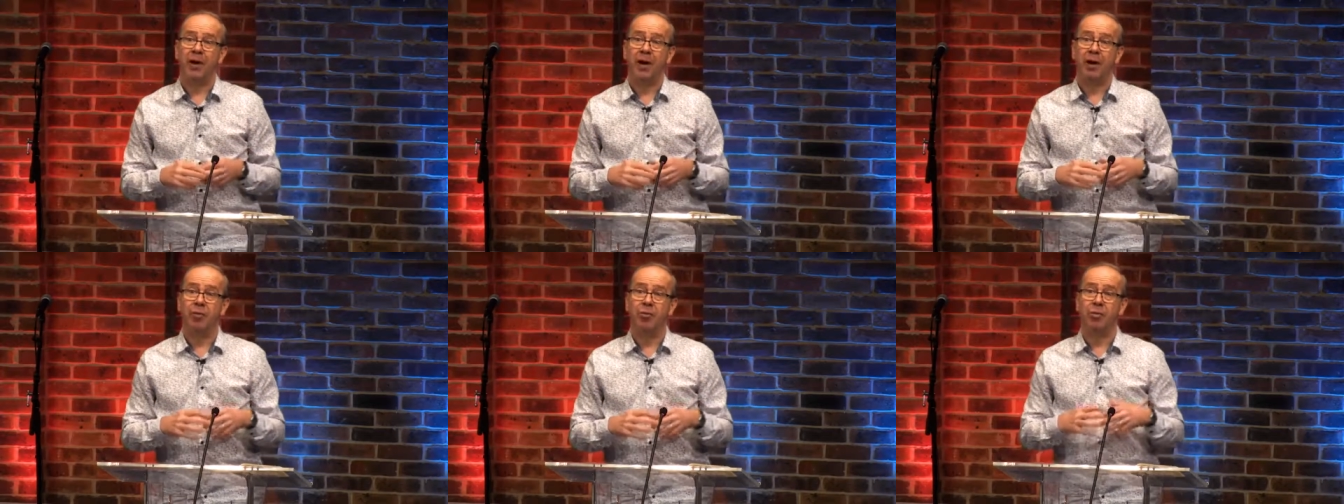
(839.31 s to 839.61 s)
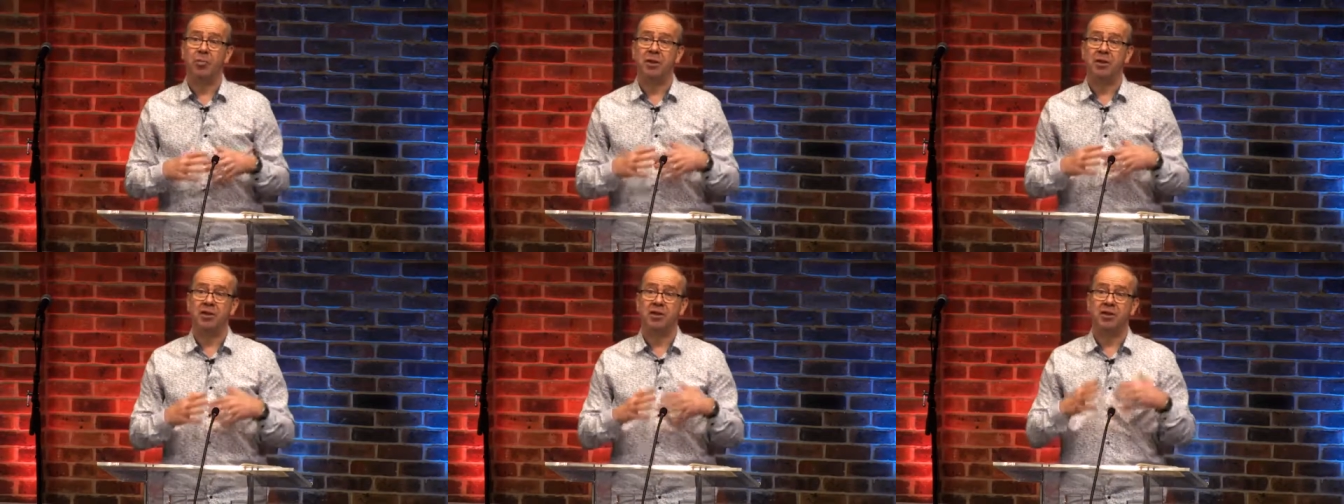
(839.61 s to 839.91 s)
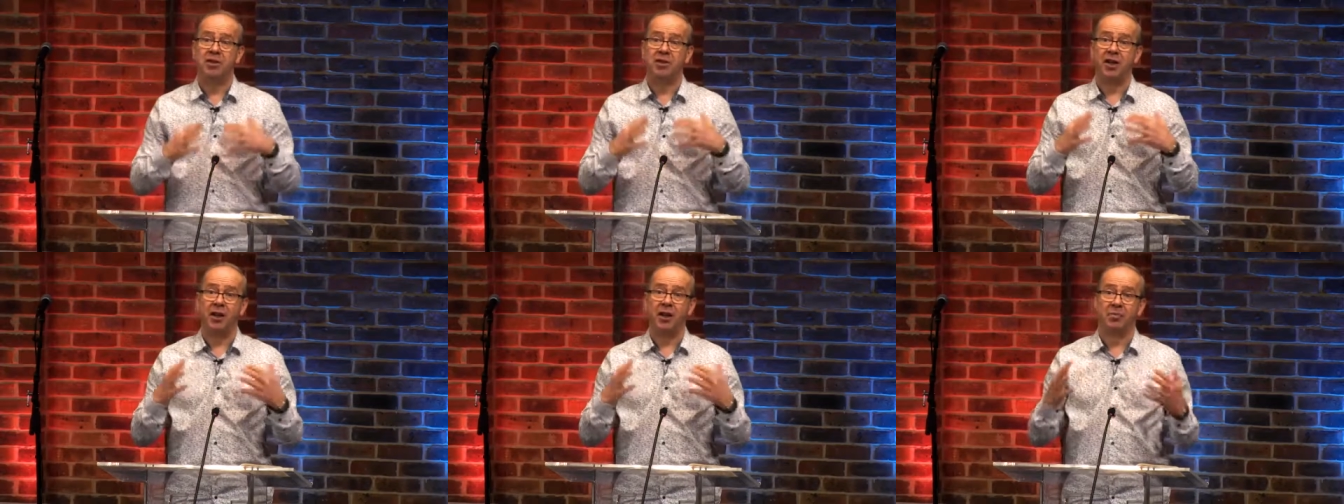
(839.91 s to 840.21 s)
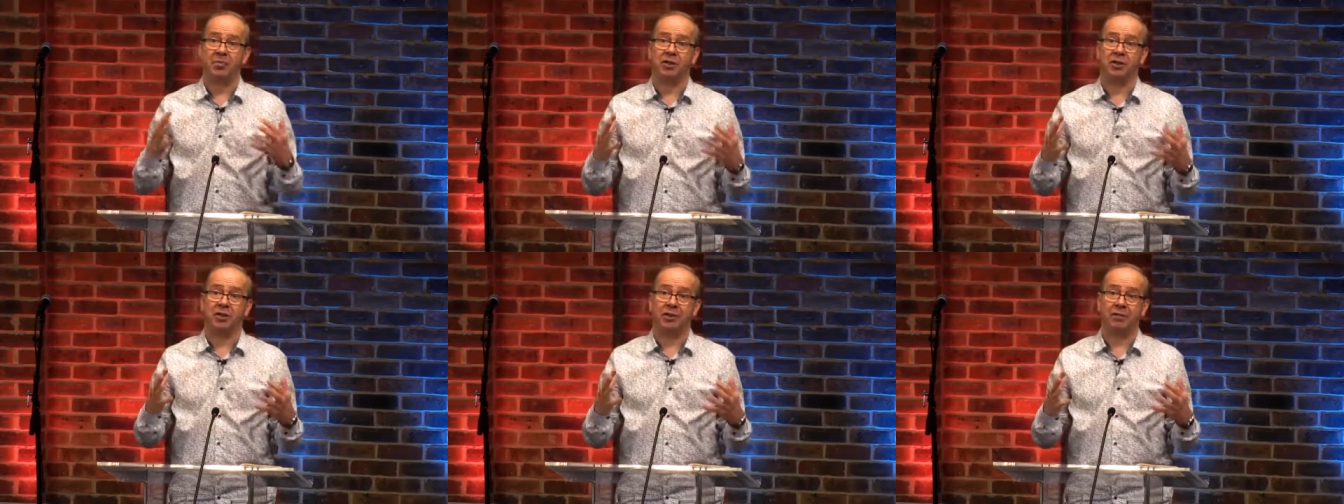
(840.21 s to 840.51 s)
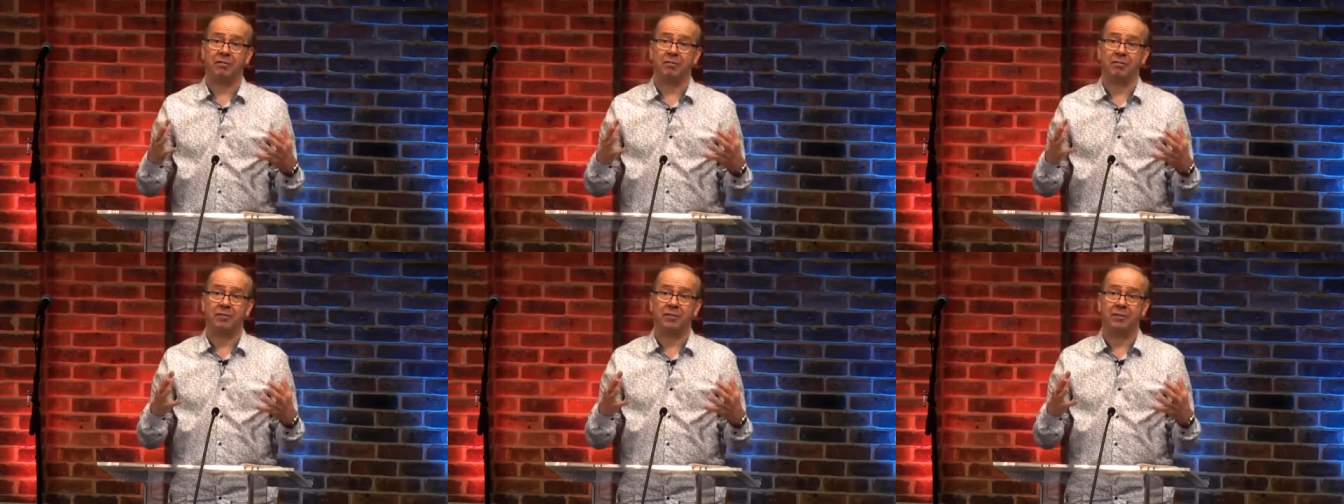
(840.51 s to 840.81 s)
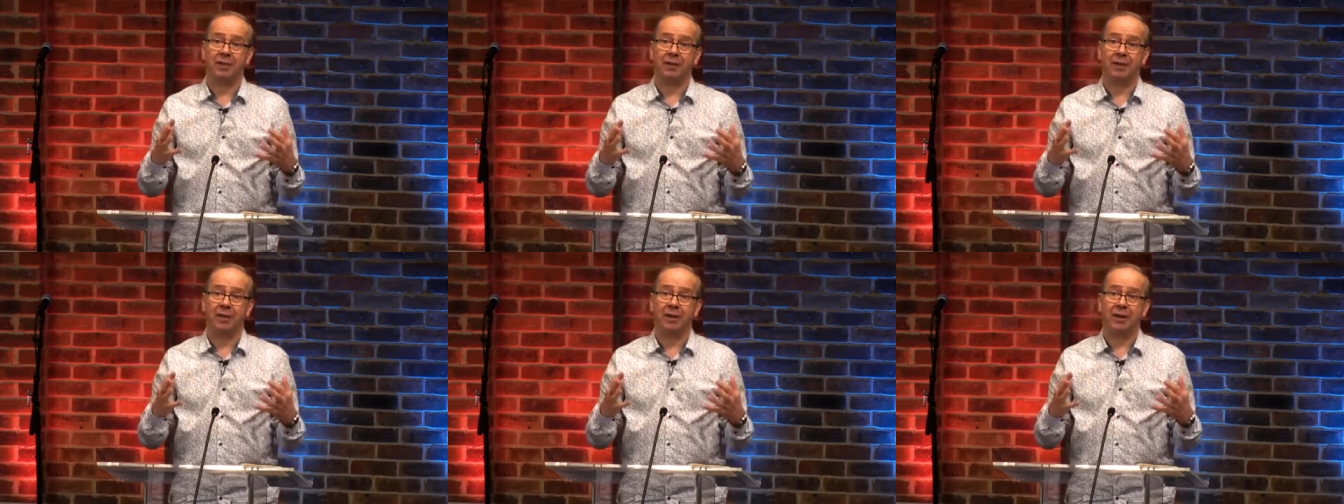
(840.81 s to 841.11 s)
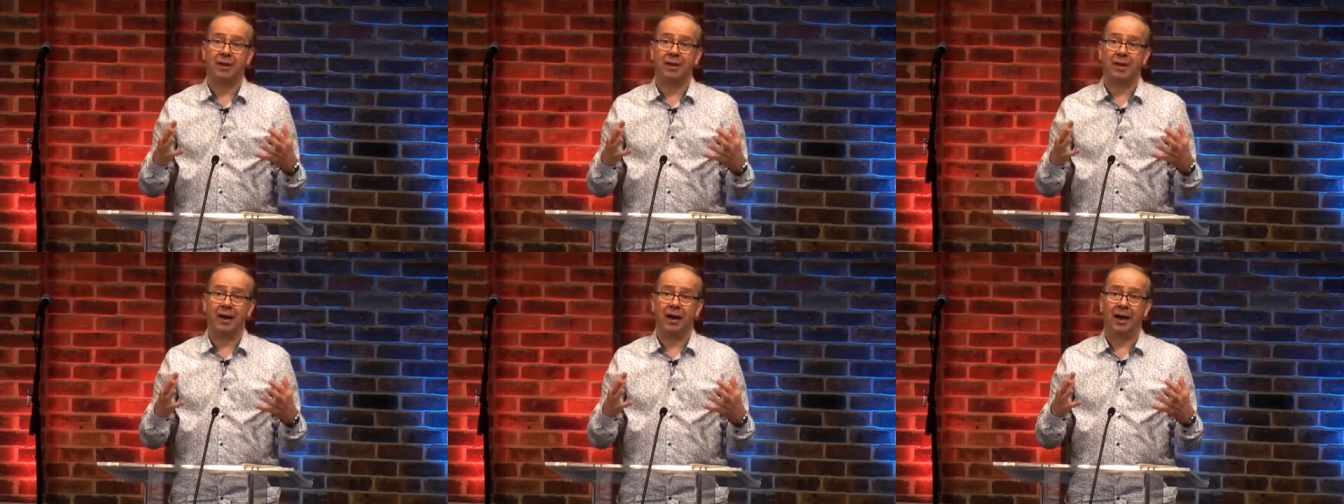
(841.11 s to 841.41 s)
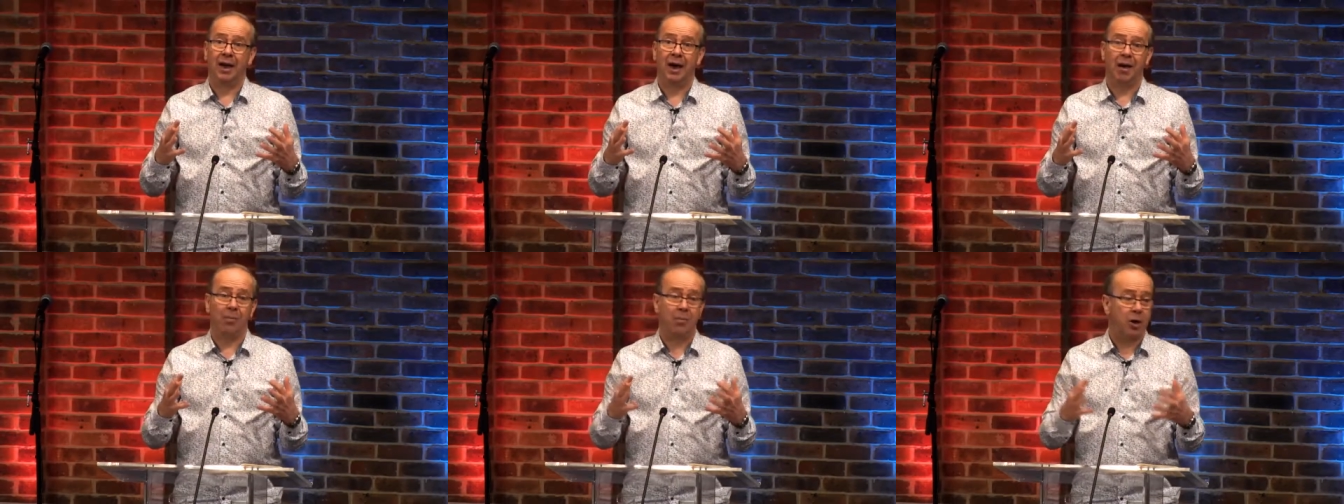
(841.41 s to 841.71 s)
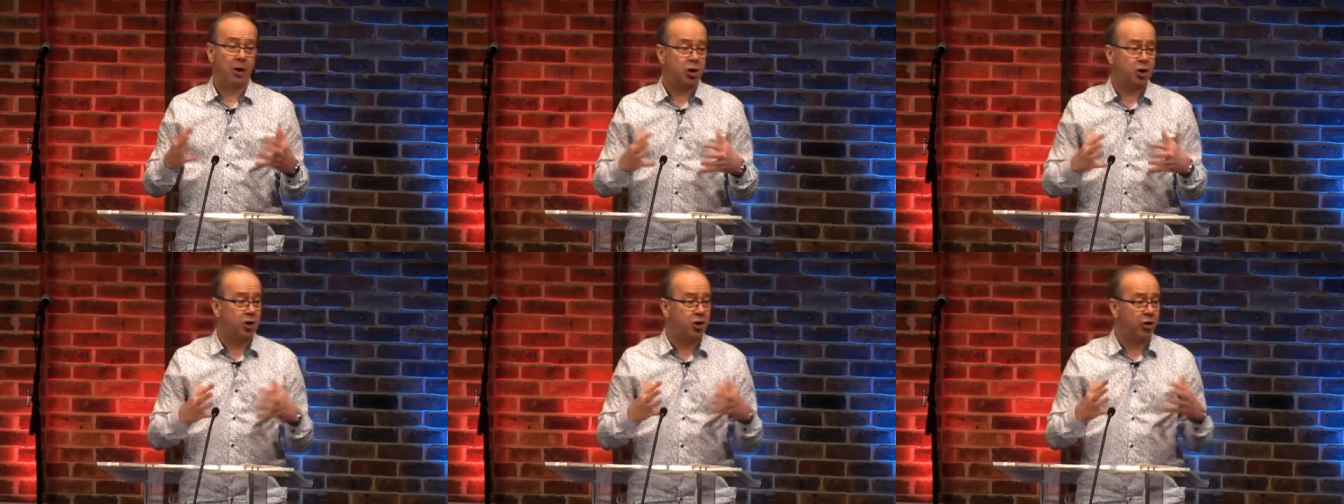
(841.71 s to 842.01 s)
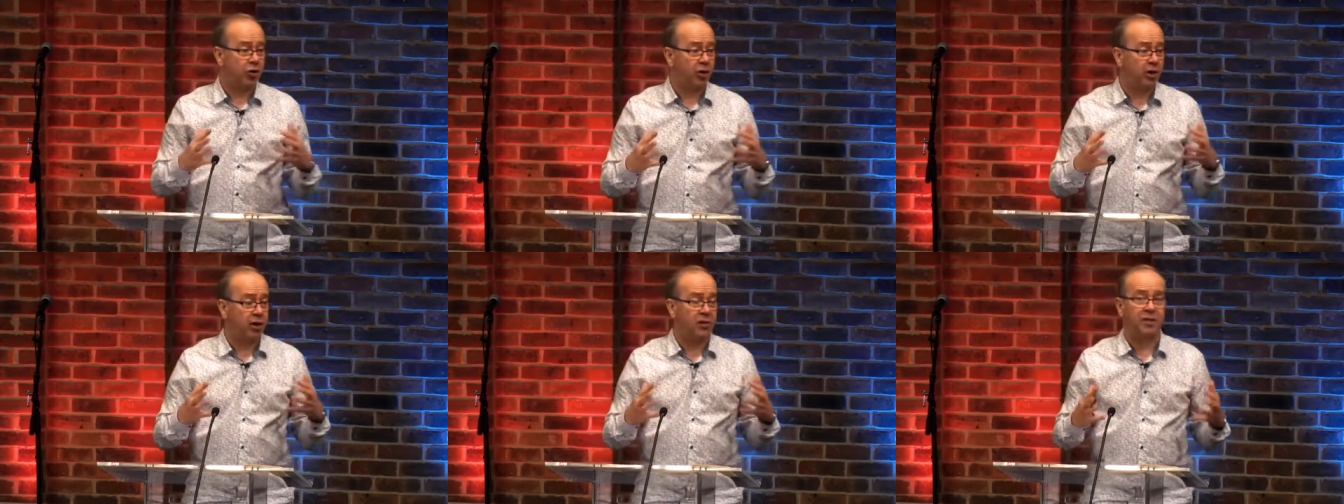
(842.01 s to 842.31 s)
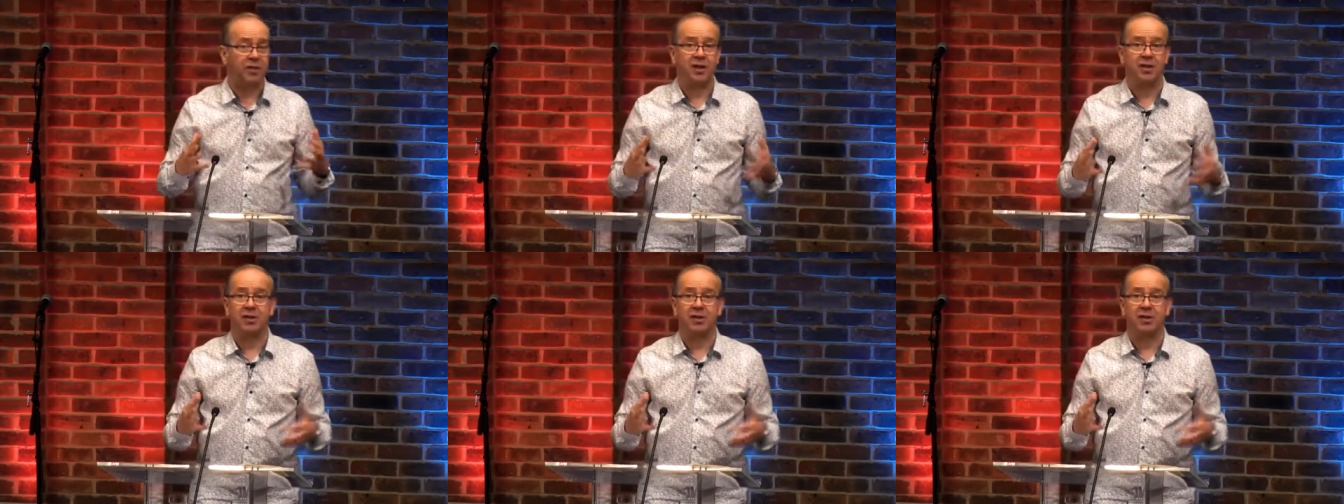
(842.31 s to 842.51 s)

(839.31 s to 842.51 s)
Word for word: there will be deception um, during